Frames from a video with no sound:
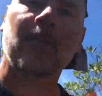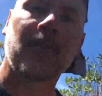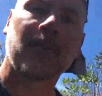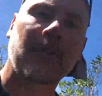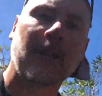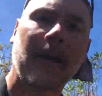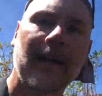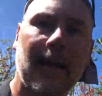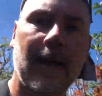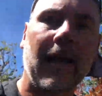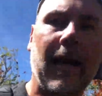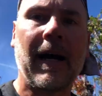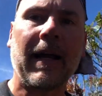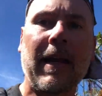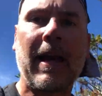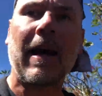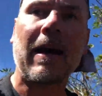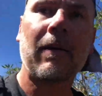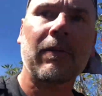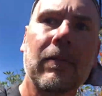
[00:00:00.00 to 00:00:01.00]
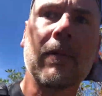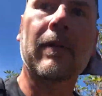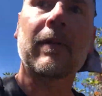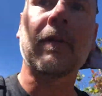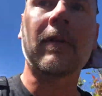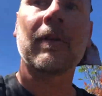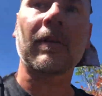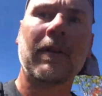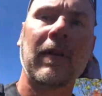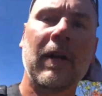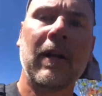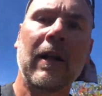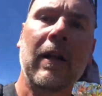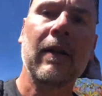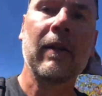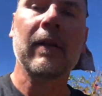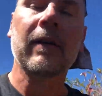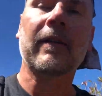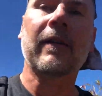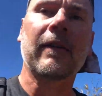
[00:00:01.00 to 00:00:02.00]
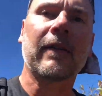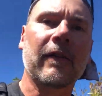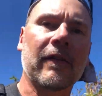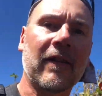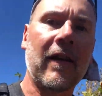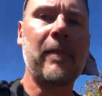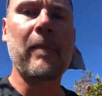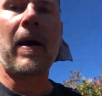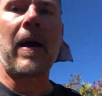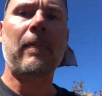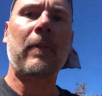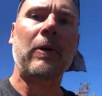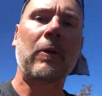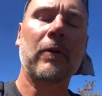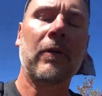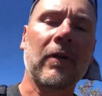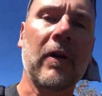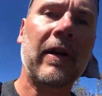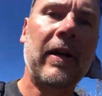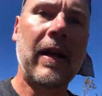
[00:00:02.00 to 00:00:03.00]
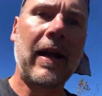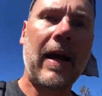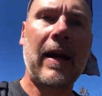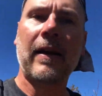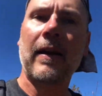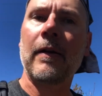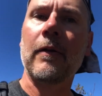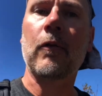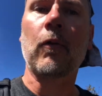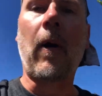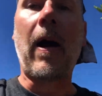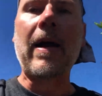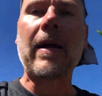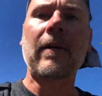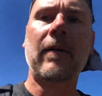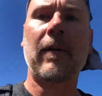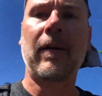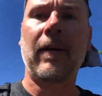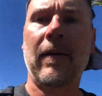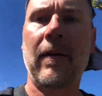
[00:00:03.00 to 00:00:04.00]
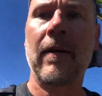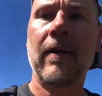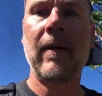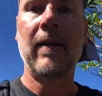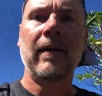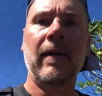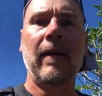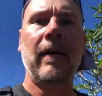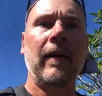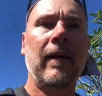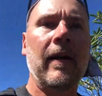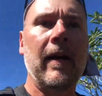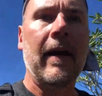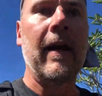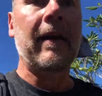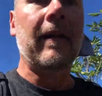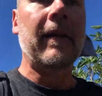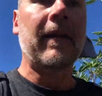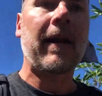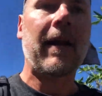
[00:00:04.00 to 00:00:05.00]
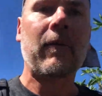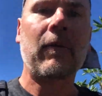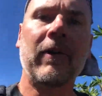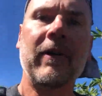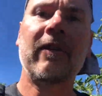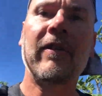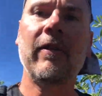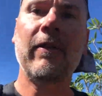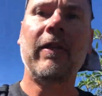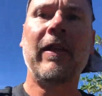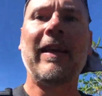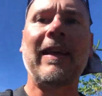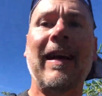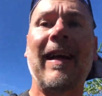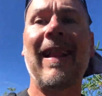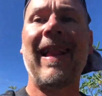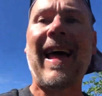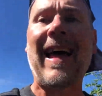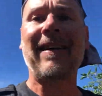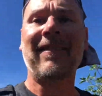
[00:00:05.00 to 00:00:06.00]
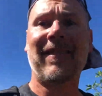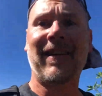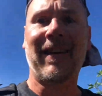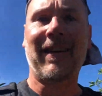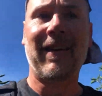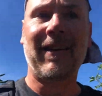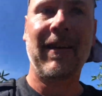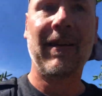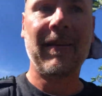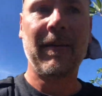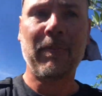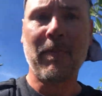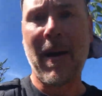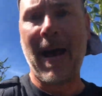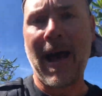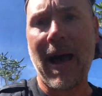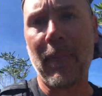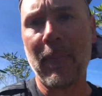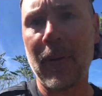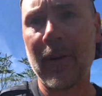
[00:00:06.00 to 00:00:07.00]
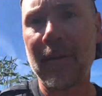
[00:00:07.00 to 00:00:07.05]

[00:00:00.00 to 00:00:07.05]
got Guy out and looked at the same map he was looking at. He was right. And then I went to the classic map,